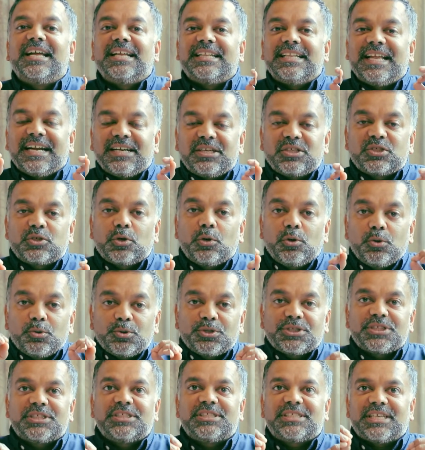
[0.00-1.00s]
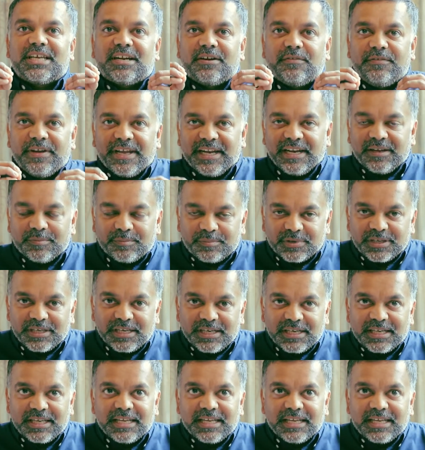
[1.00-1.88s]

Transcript: that solutions are available,